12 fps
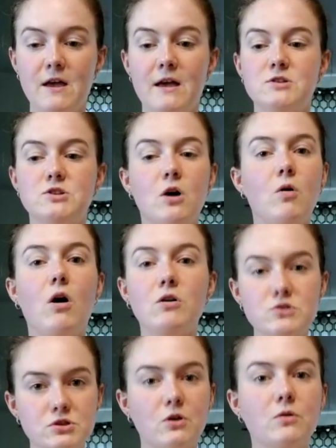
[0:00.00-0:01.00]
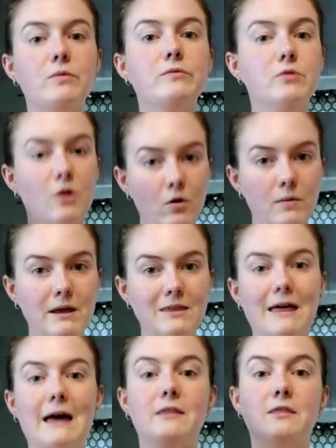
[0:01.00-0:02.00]
So also knowing
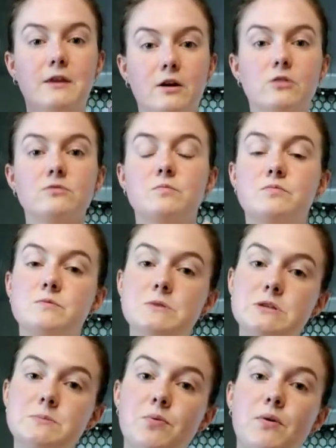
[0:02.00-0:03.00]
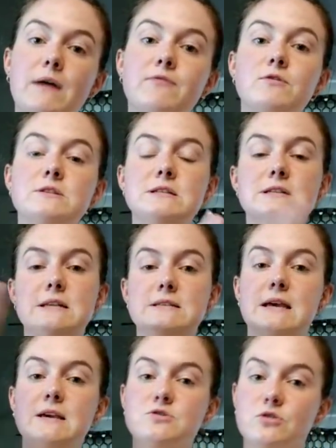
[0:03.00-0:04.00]
that their preferences and
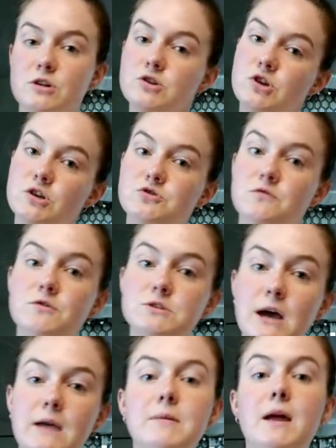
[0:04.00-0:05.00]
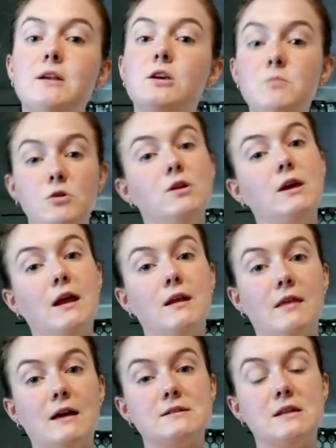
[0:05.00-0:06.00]
tastes are going to change over time, and communicating
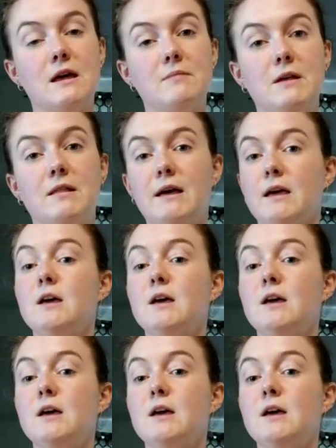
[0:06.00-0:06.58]
that to them, that, like,